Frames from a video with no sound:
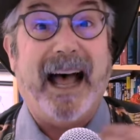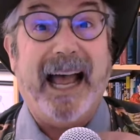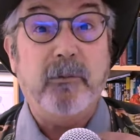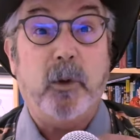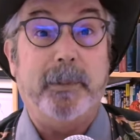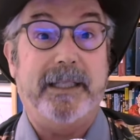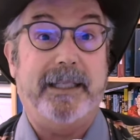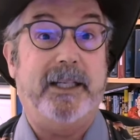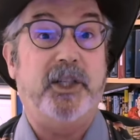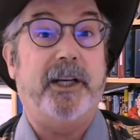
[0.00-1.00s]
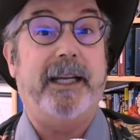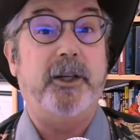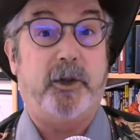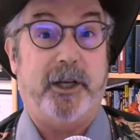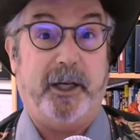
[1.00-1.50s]
I will be teaching
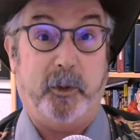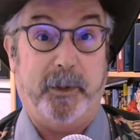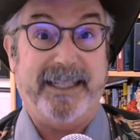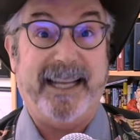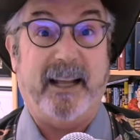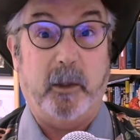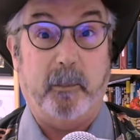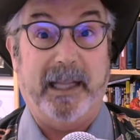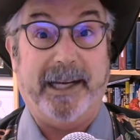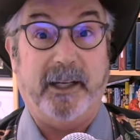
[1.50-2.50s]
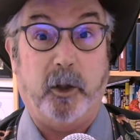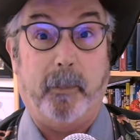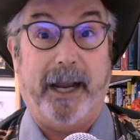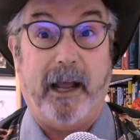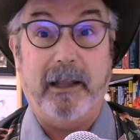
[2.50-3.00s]
introductory cell and molecular
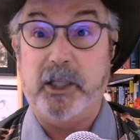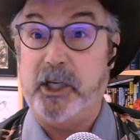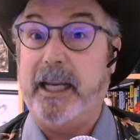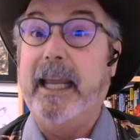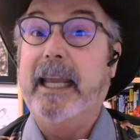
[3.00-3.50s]
biology